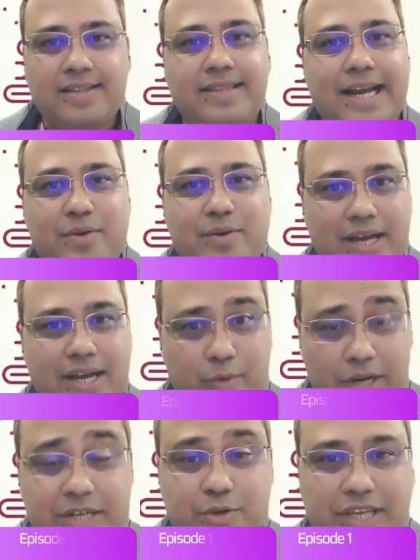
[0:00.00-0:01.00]
that we are
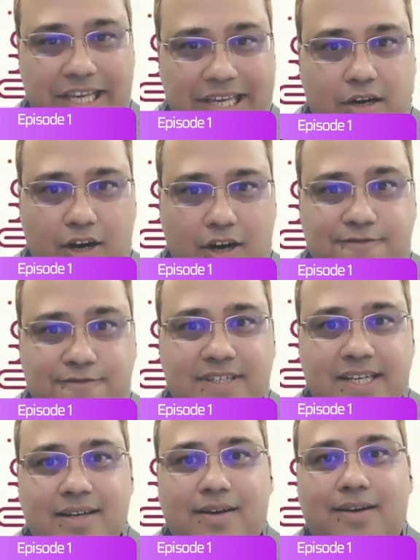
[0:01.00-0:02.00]
going to kick off
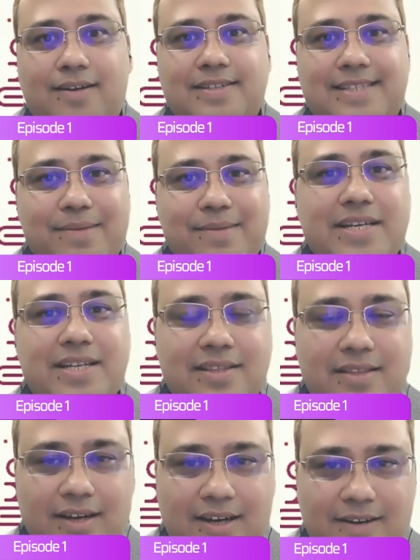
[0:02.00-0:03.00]
on
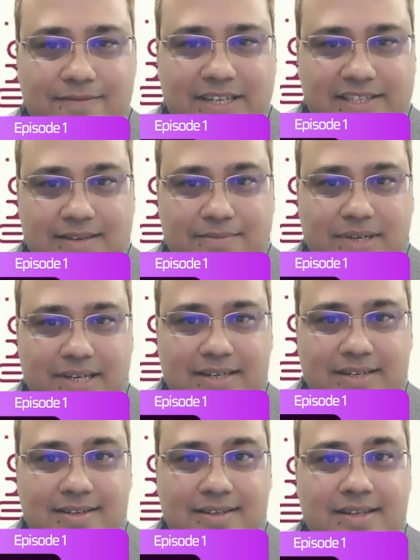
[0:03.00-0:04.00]
17th of
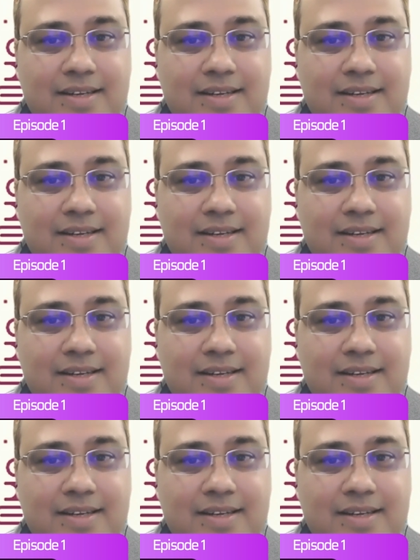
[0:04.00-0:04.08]
December